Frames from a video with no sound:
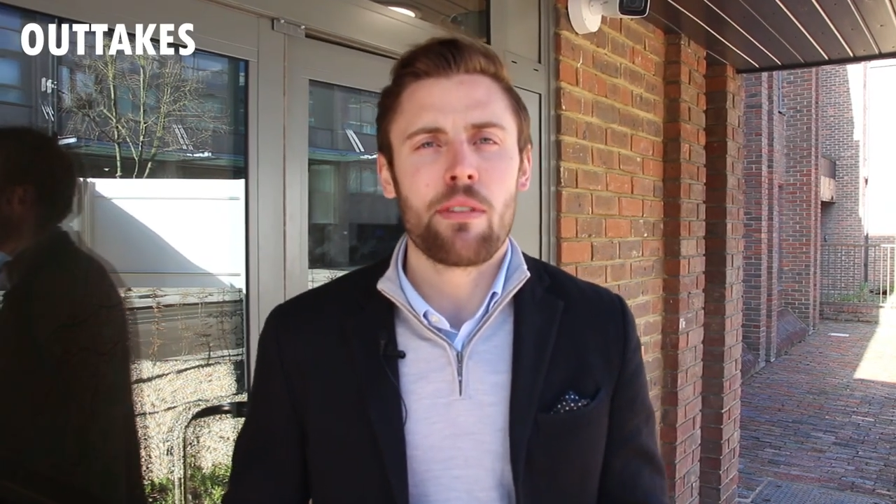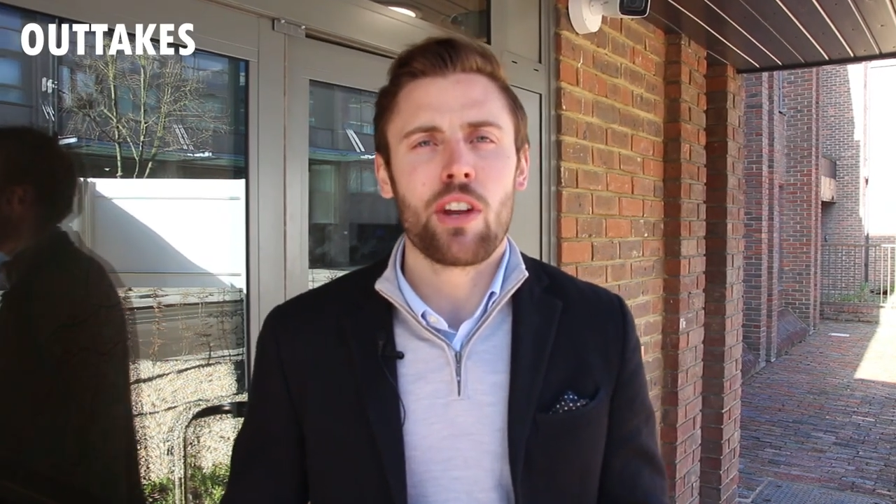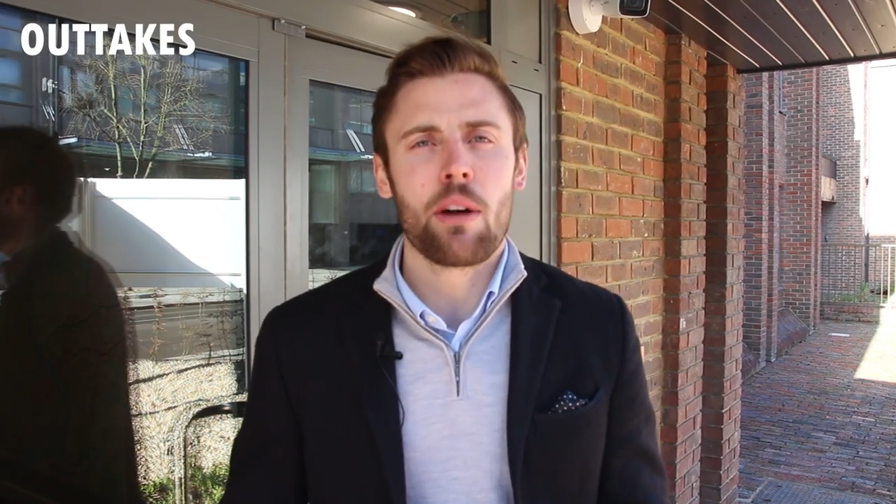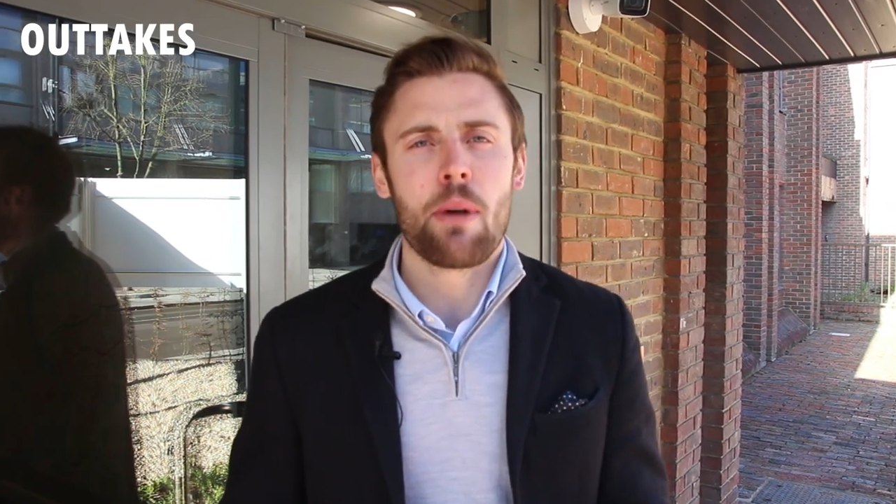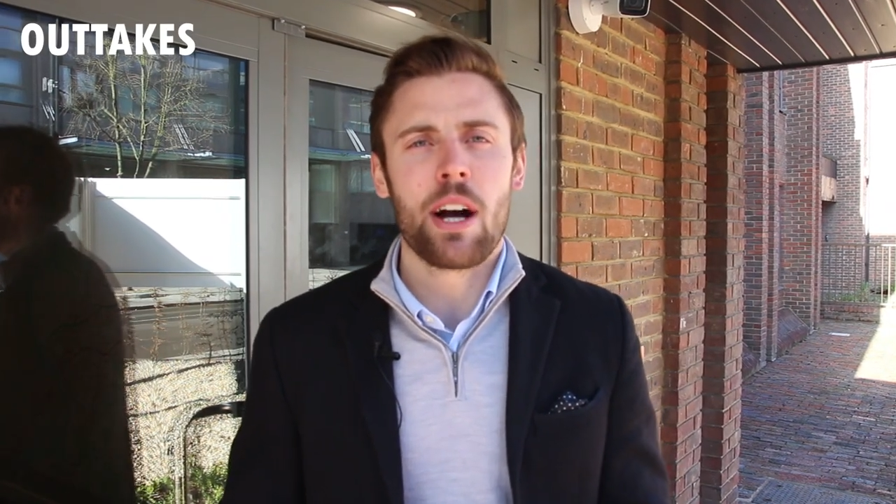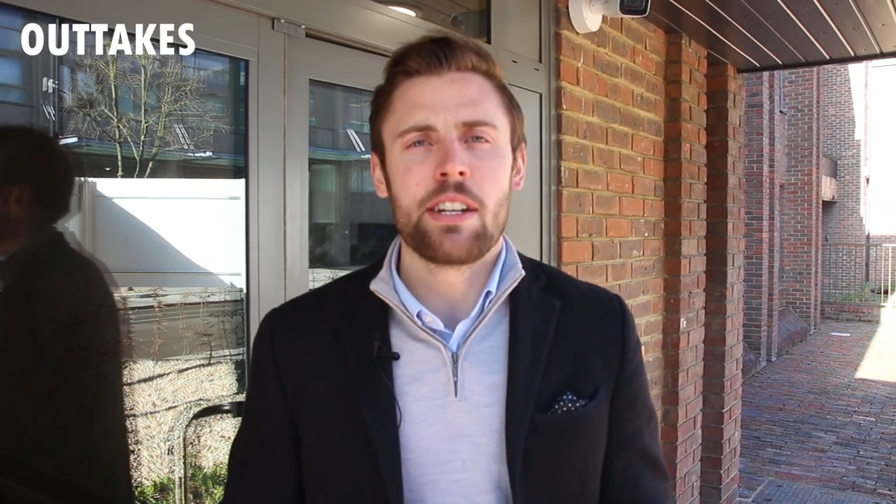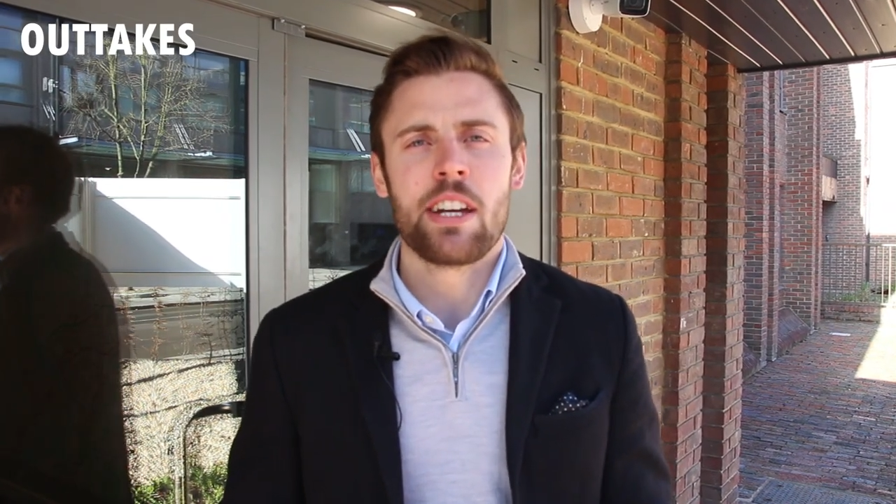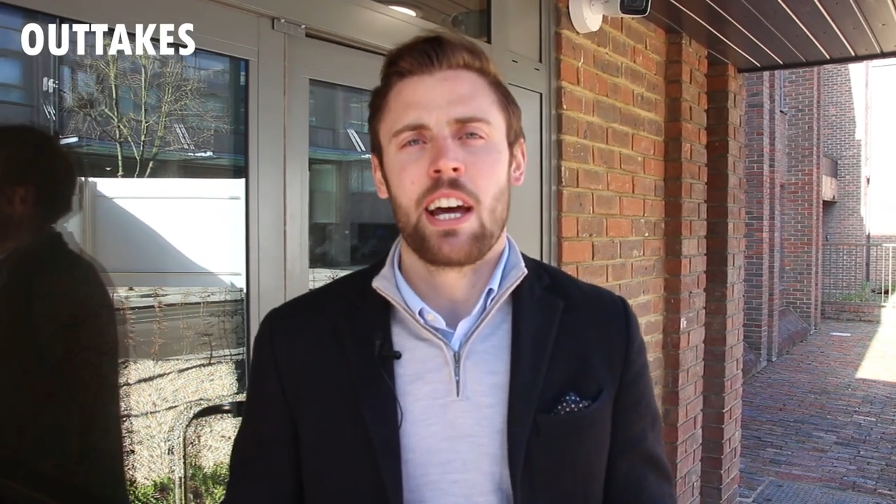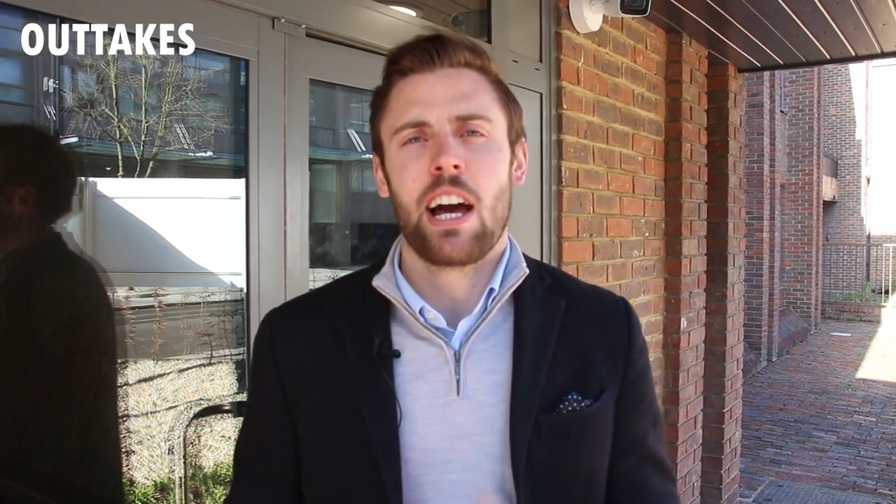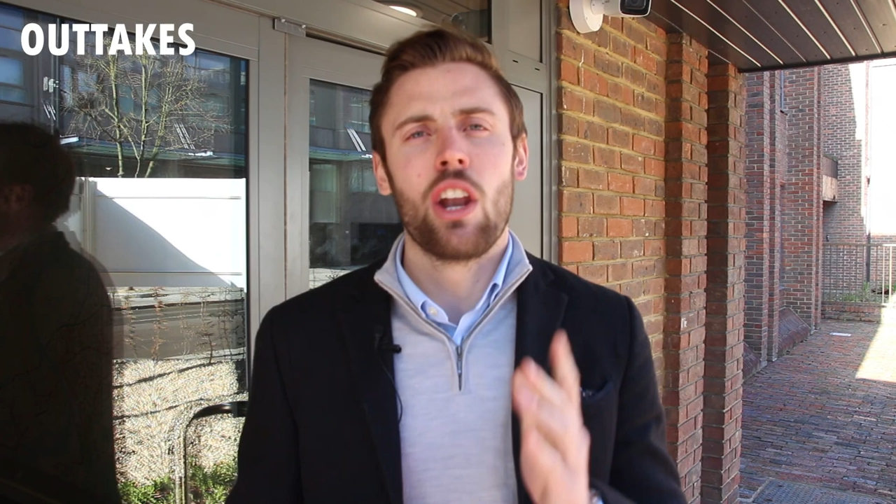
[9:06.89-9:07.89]
if you don't mind
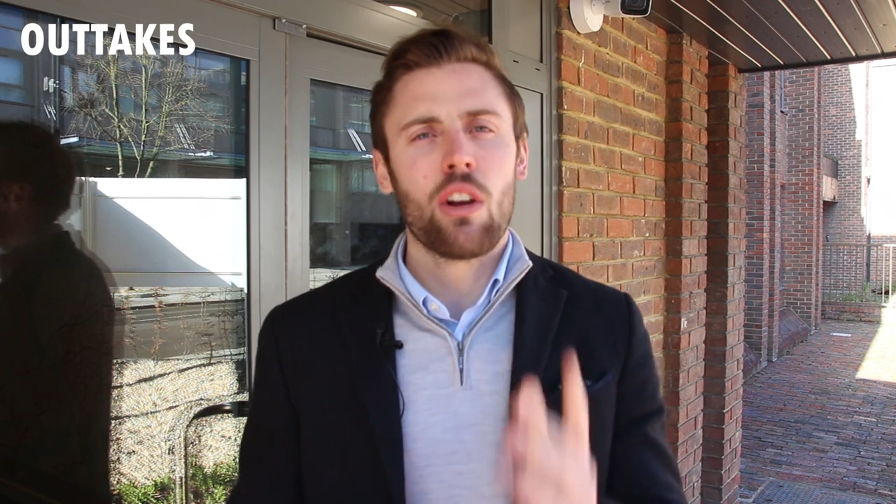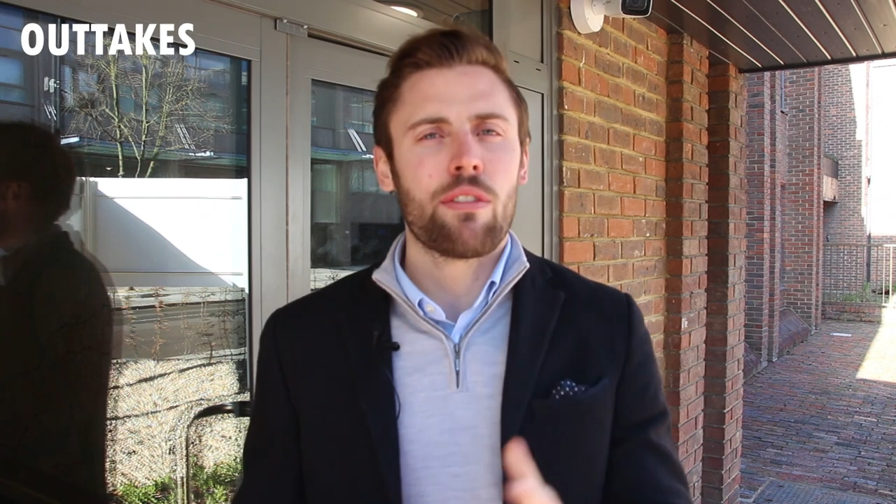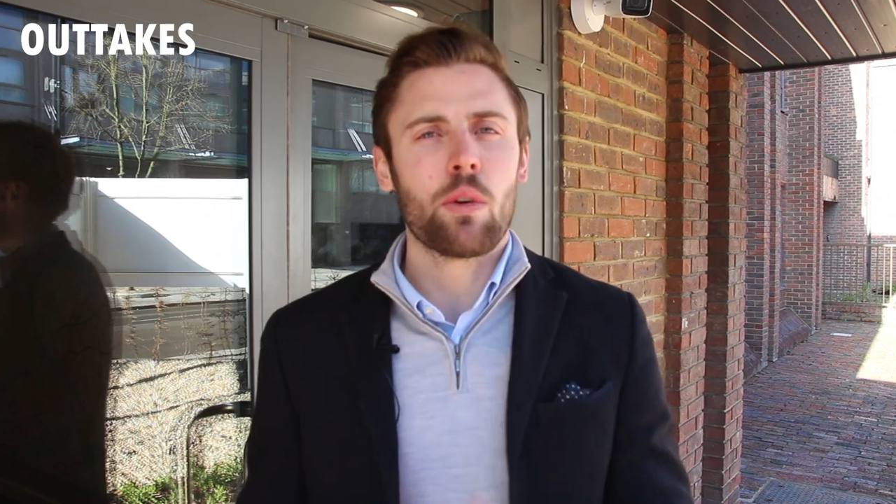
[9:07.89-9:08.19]
and look